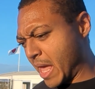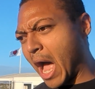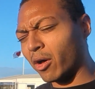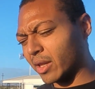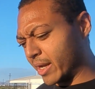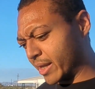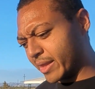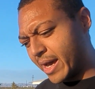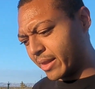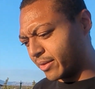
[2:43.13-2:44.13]
outlining
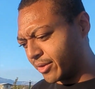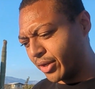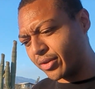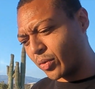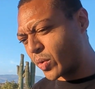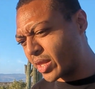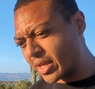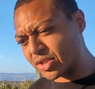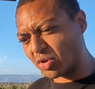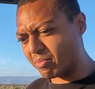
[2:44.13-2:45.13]
that there, there really
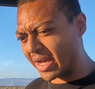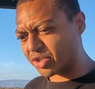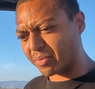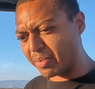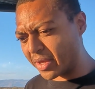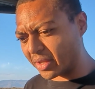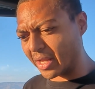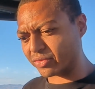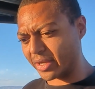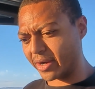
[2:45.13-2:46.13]
is no magic pill
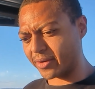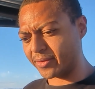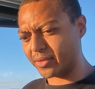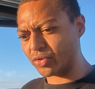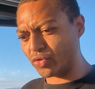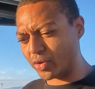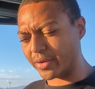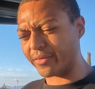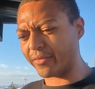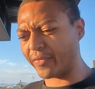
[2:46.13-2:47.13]
out there. You
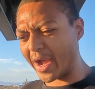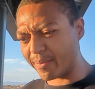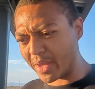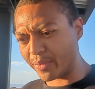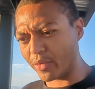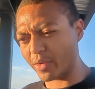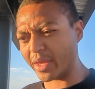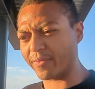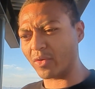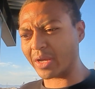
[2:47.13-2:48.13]
can find people who can
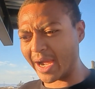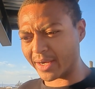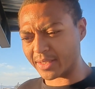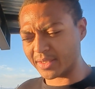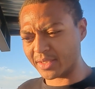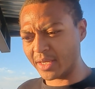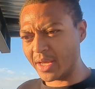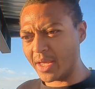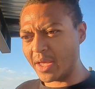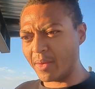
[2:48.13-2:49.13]
give you guidance,
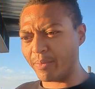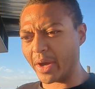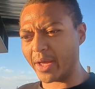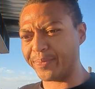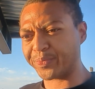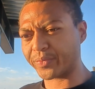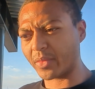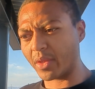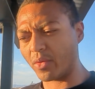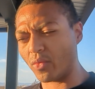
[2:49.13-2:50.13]
but
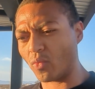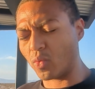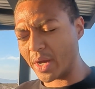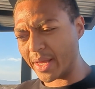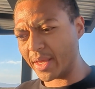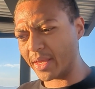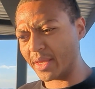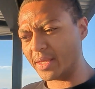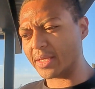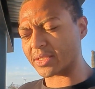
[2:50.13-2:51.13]
what
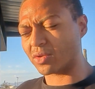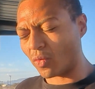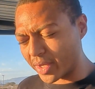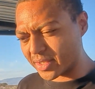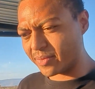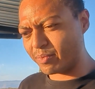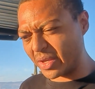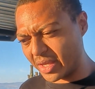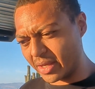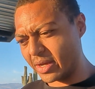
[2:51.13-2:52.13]
is going to
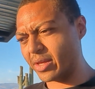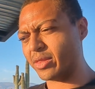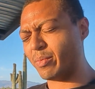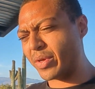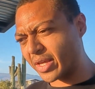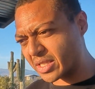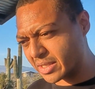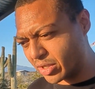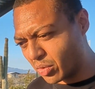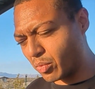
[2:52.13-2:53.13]
be the biggest
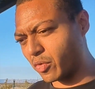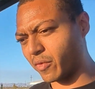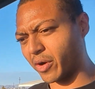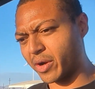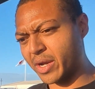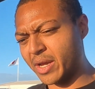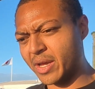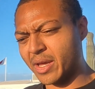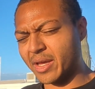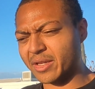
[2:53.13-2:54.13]
needle mover
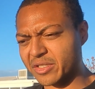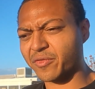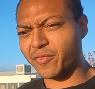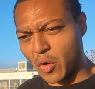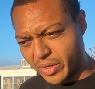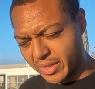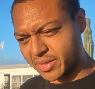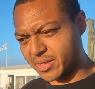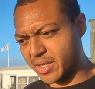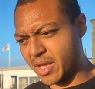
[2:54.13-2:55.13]
is
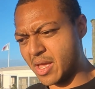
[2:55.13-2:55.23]
focus